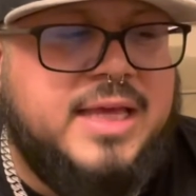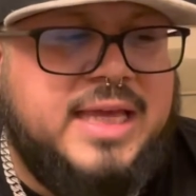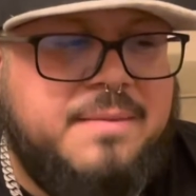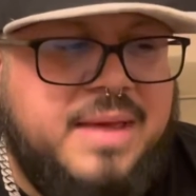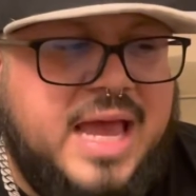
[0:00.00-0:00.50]

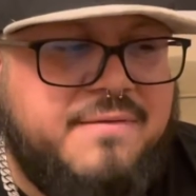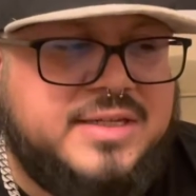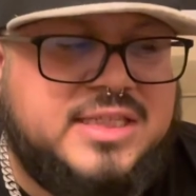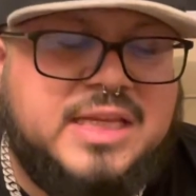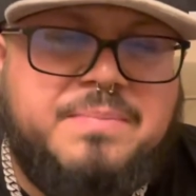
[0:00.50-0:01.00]
He may have
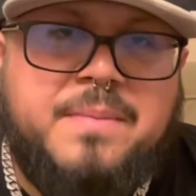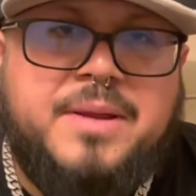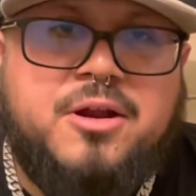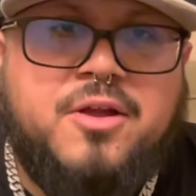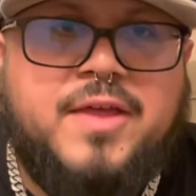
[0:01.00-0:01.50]
a slip up
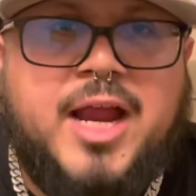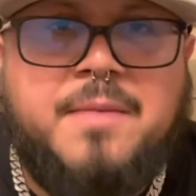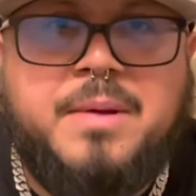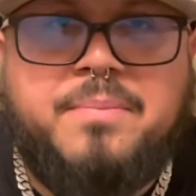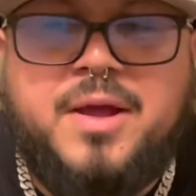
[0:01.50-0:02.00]
here or
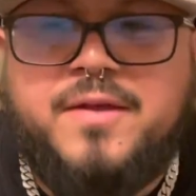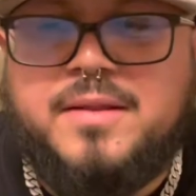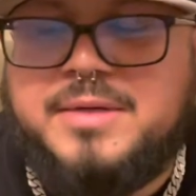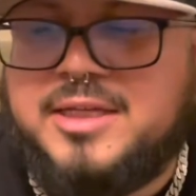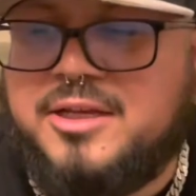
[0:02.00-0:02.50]
there, but brother,
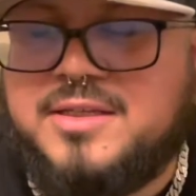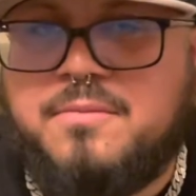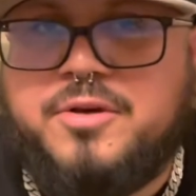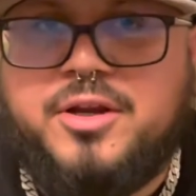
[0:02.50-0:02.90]
let me tell you something.